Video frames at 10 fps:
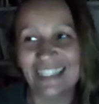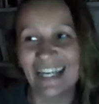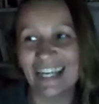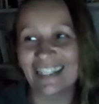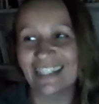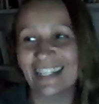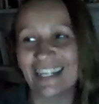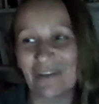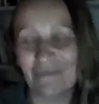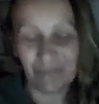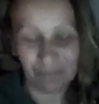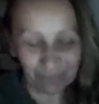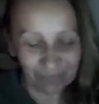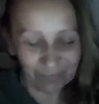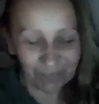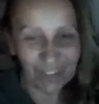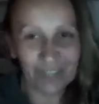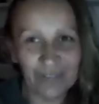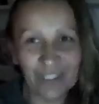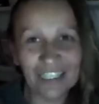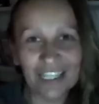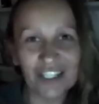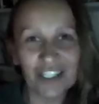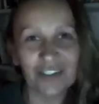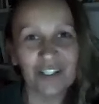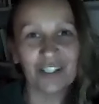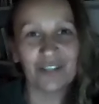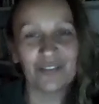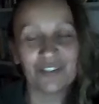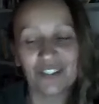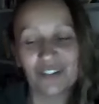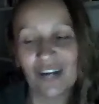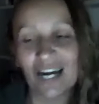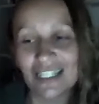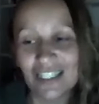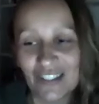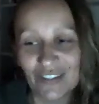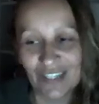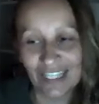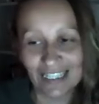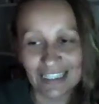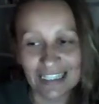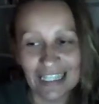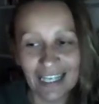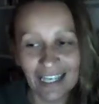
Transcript: And what I actually wanted to ask you is